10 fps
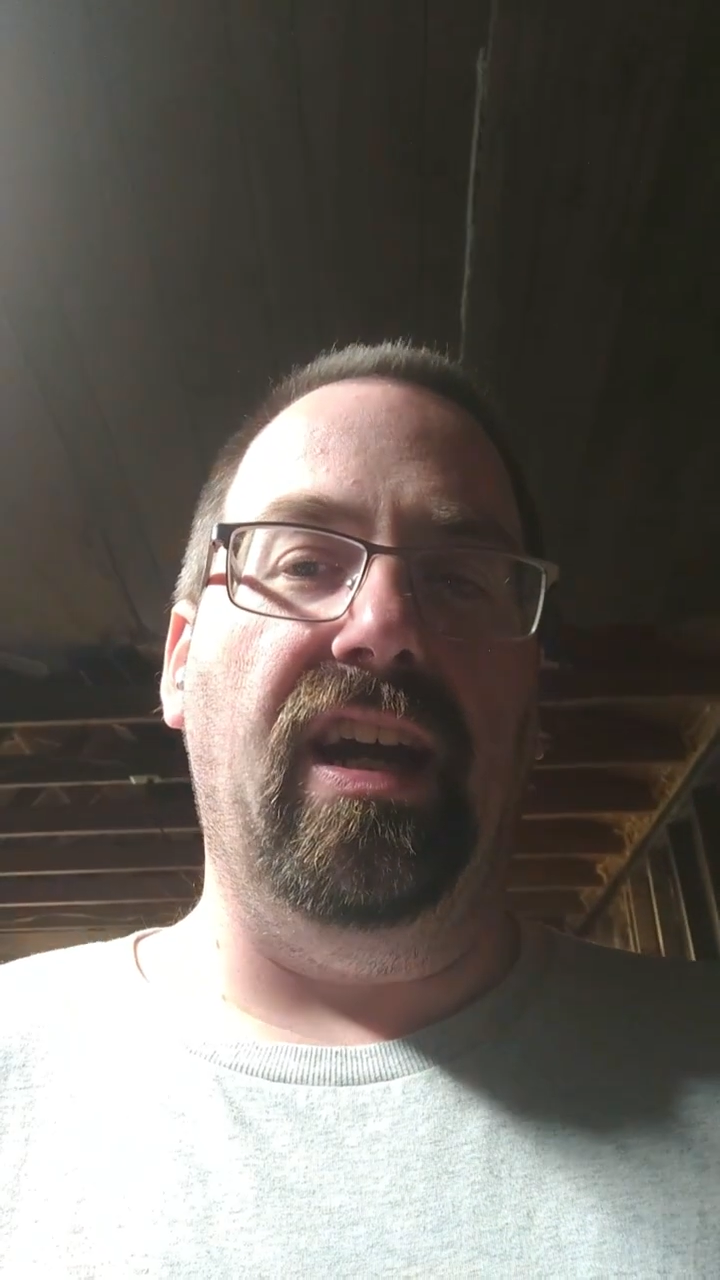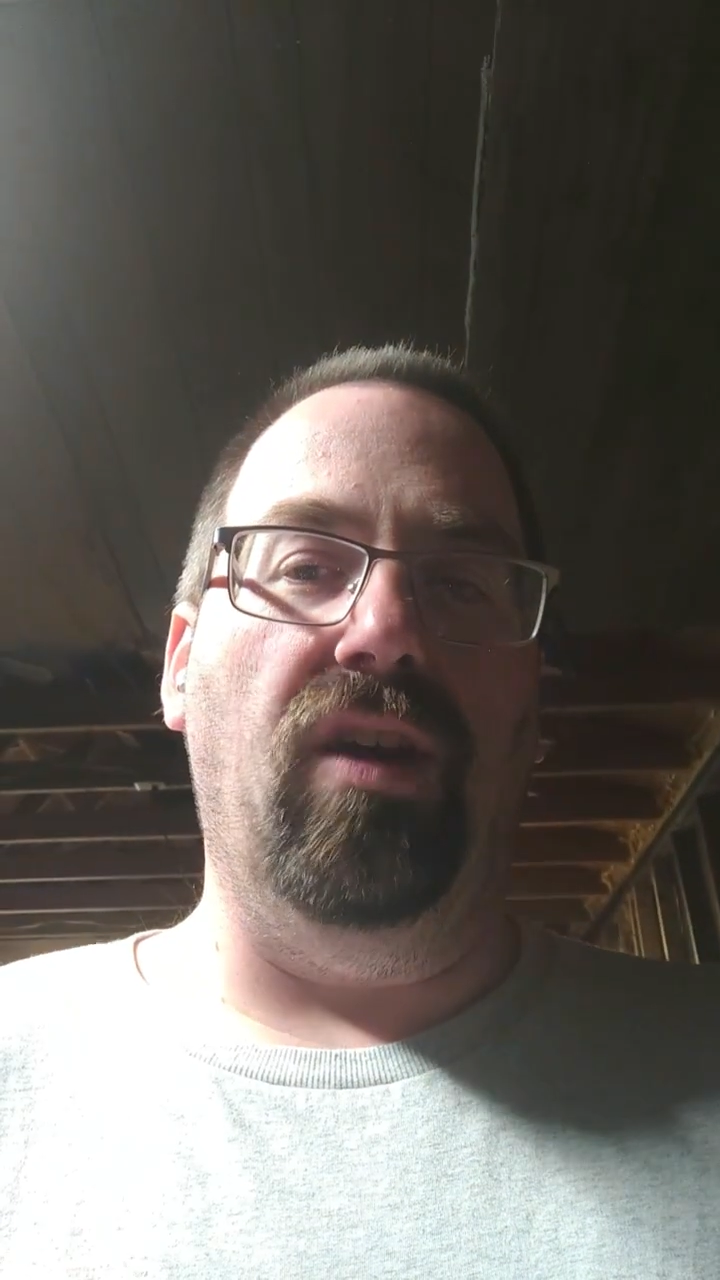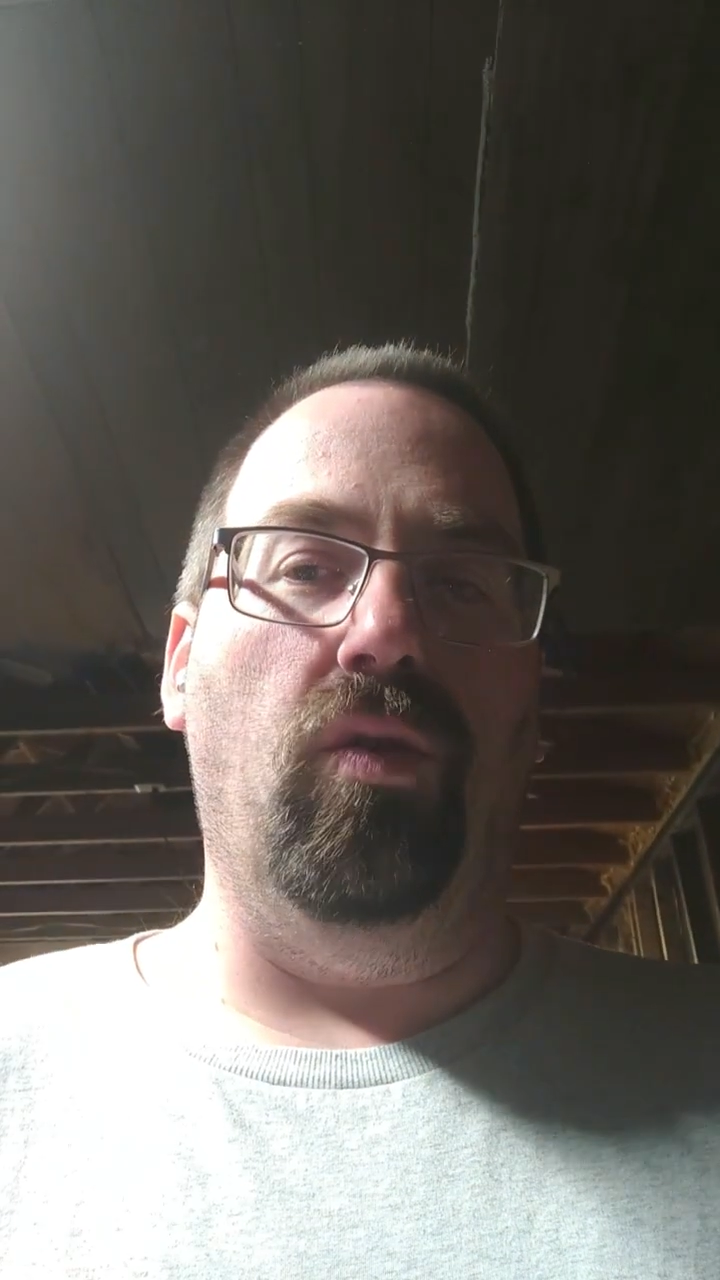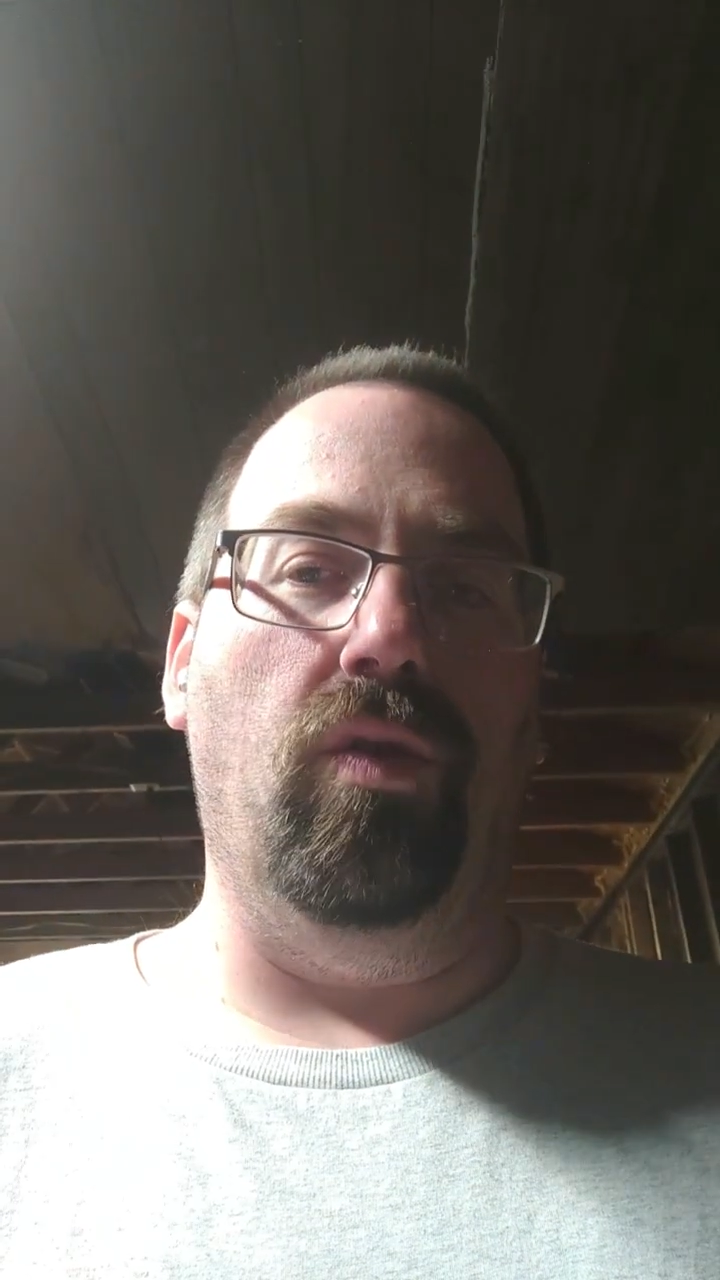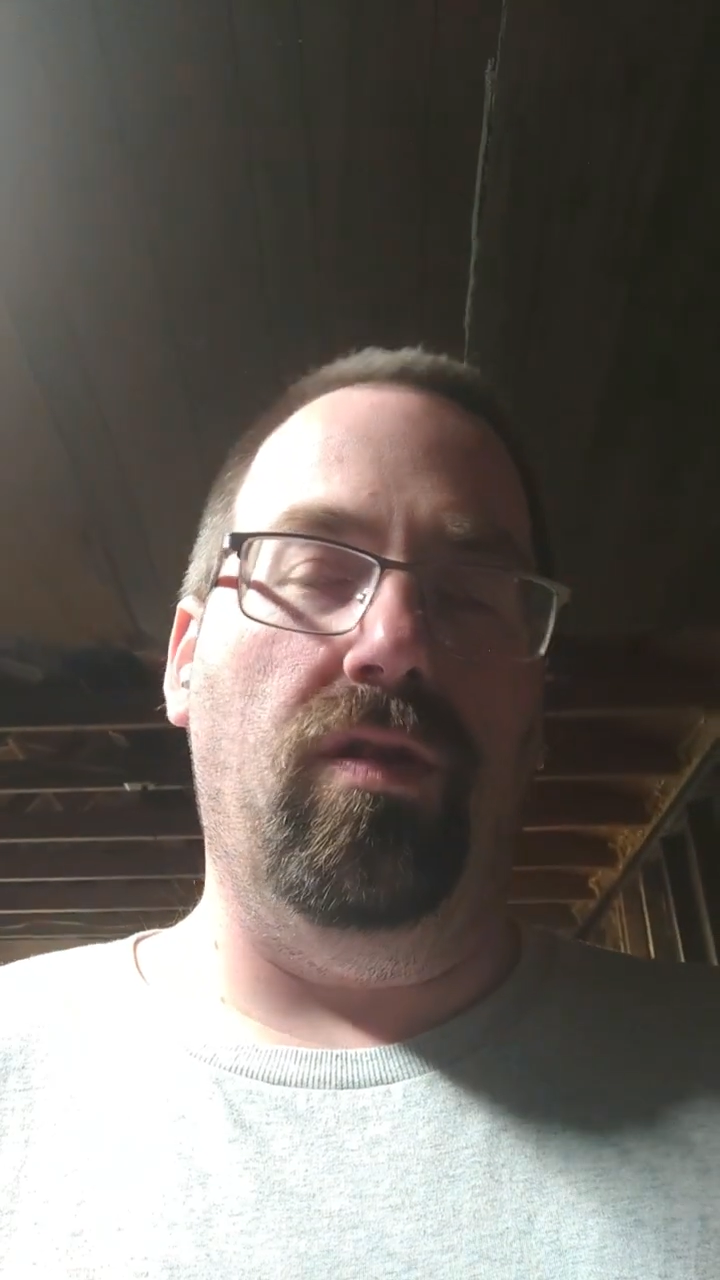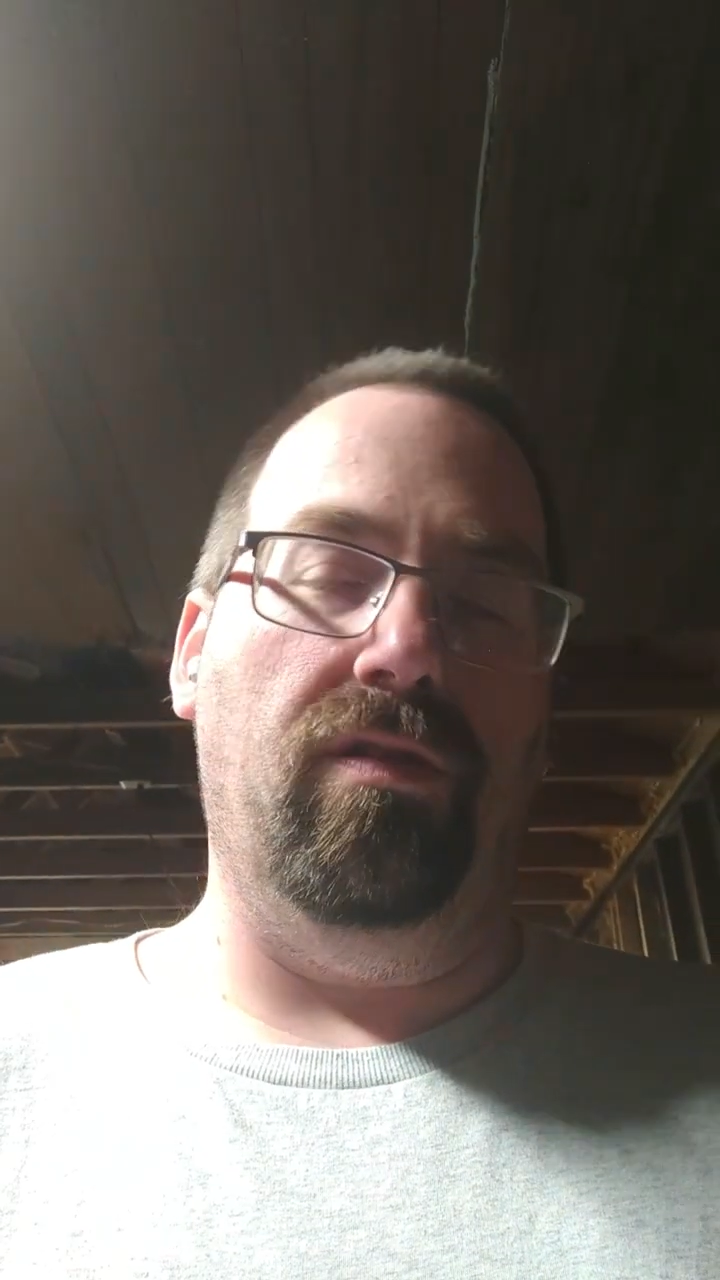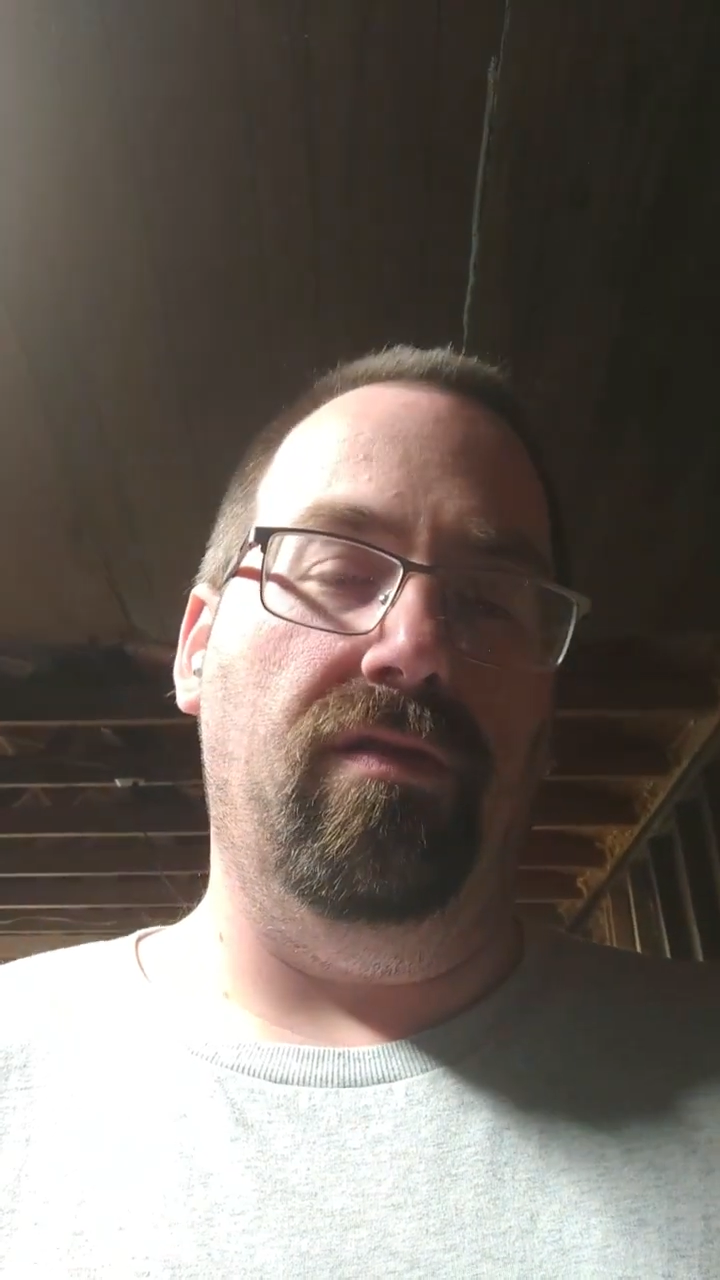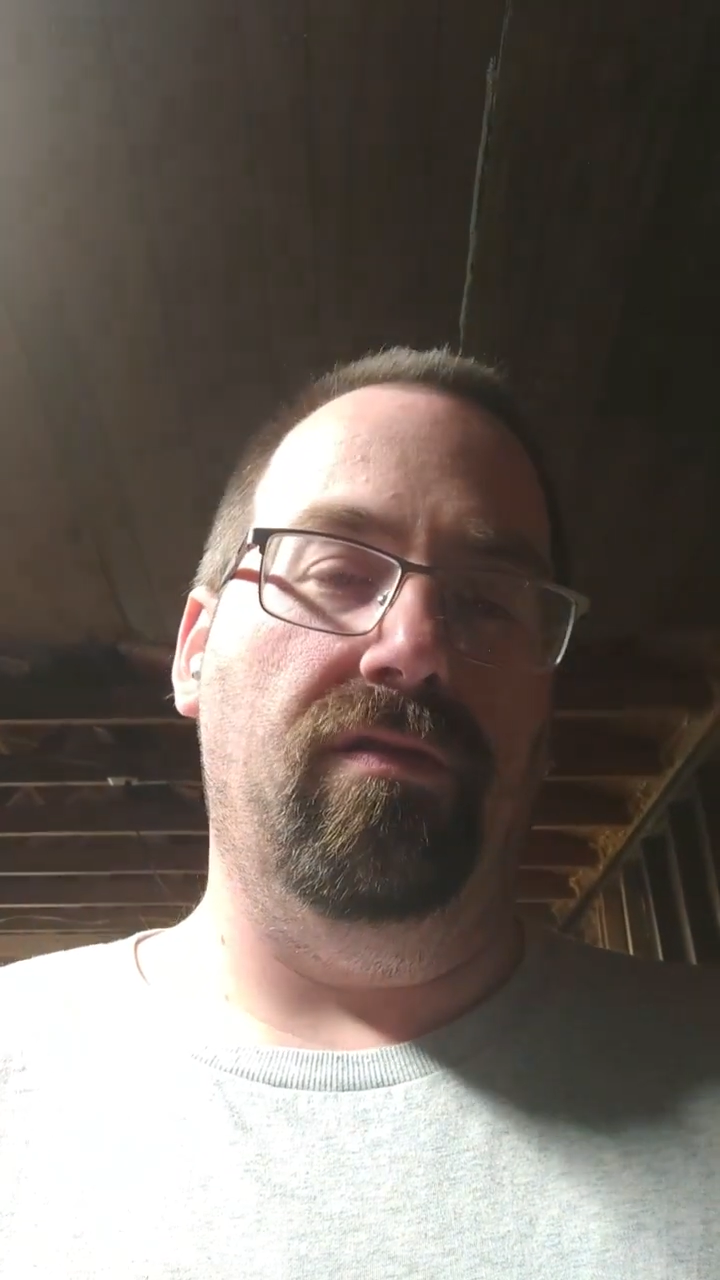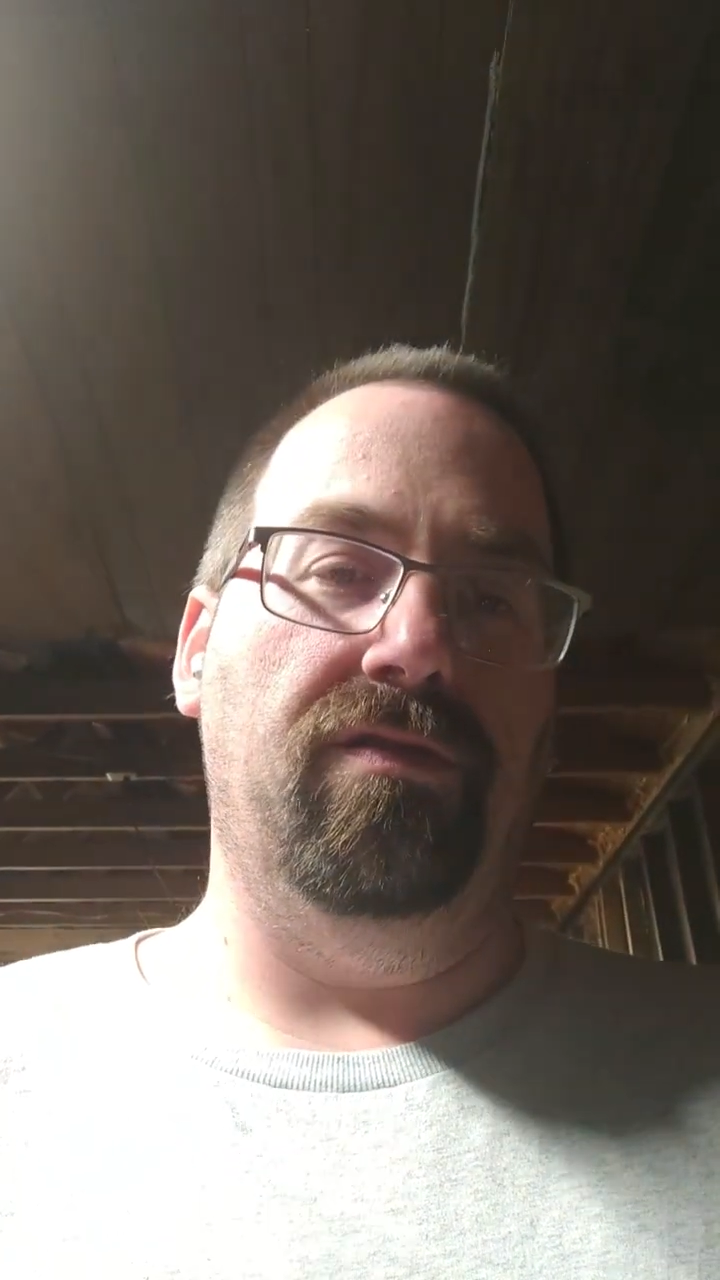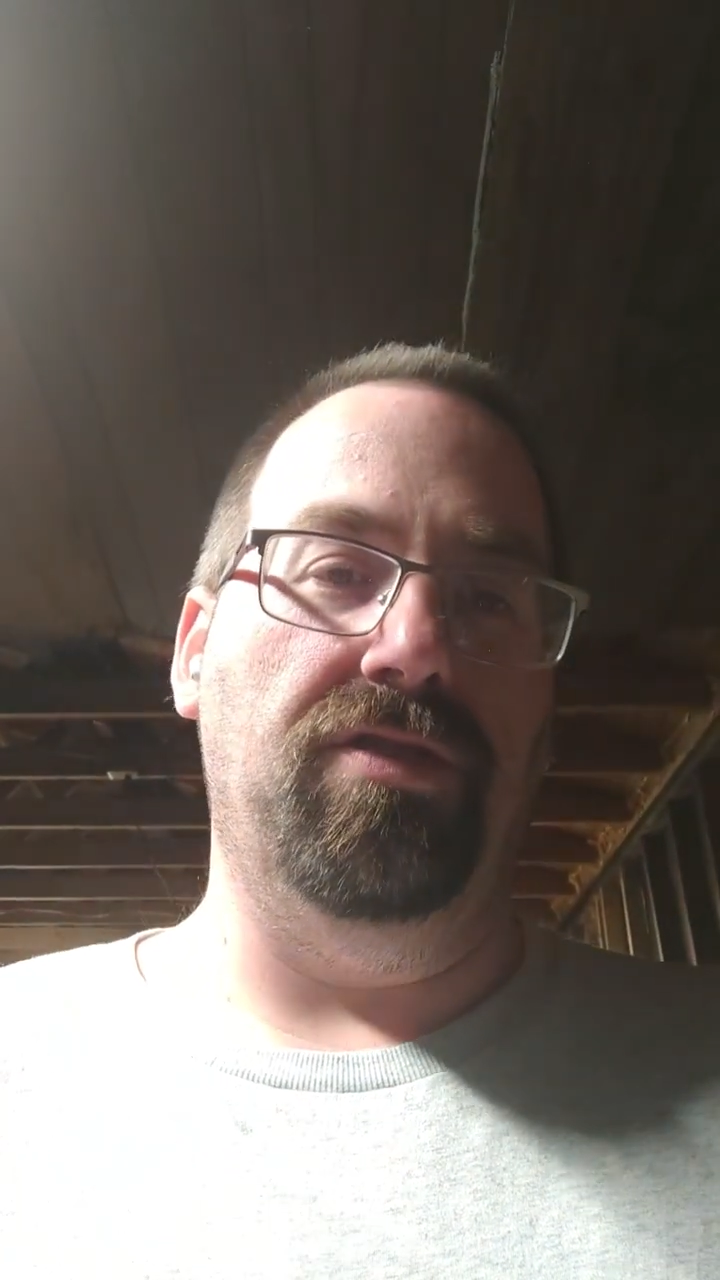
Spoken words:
or